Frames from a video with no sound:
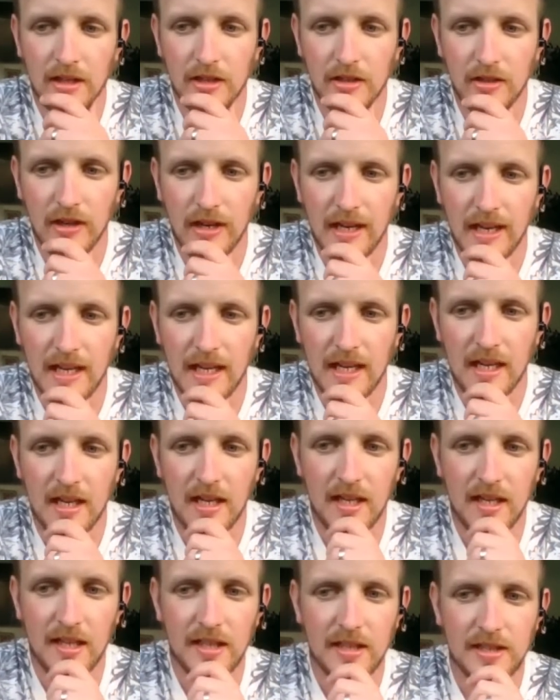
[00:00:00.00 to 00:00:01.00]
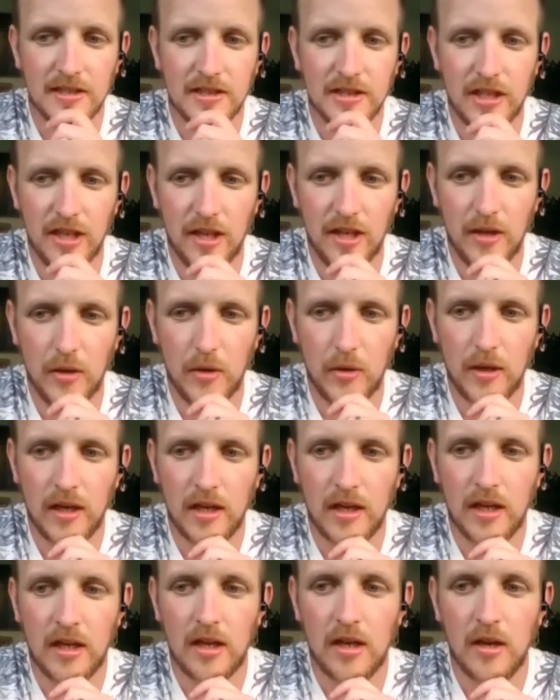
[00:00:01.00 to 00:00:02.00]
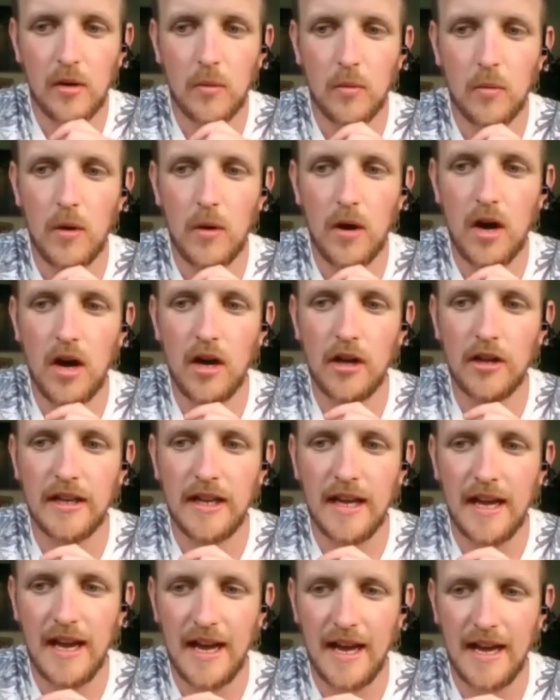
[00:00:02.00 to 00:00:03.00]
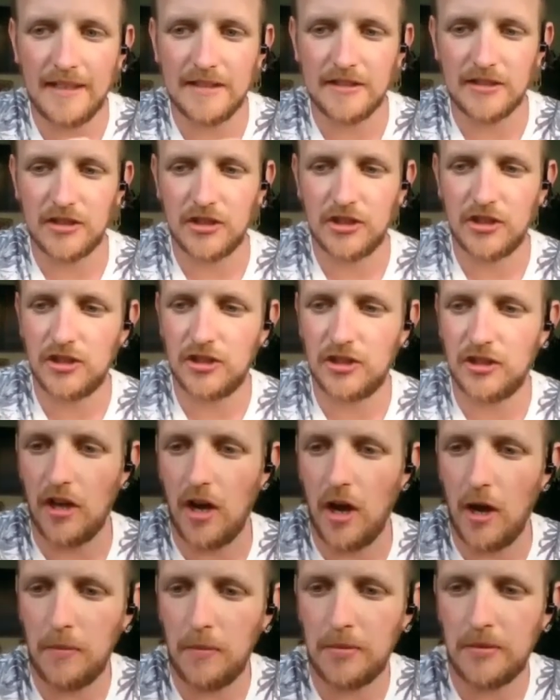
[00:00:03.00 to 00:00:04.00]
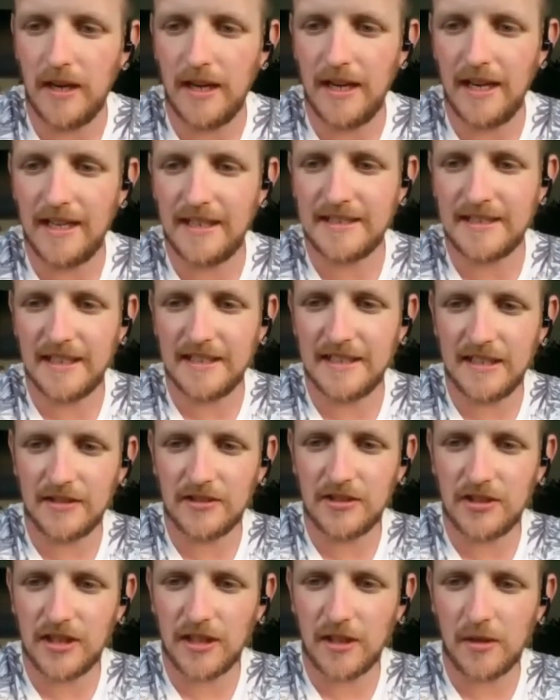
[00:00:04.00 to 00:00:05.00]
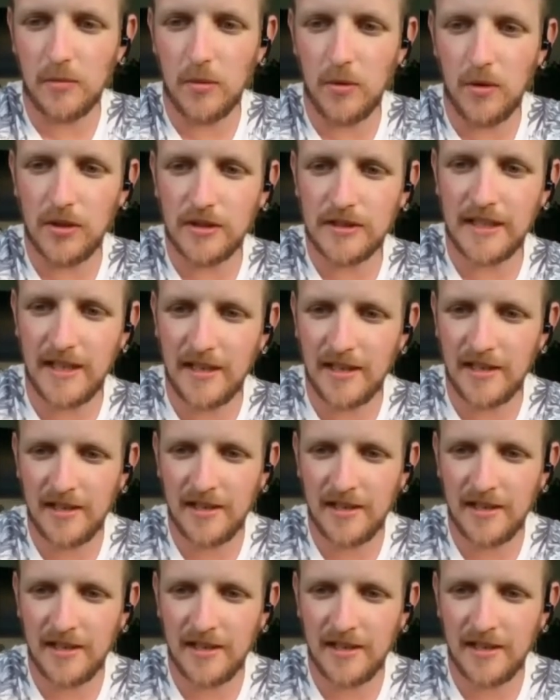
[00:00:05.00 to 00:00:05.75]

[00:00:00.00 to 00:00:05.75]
3, 2, 1, and stop. Right, get yourself a drink of water.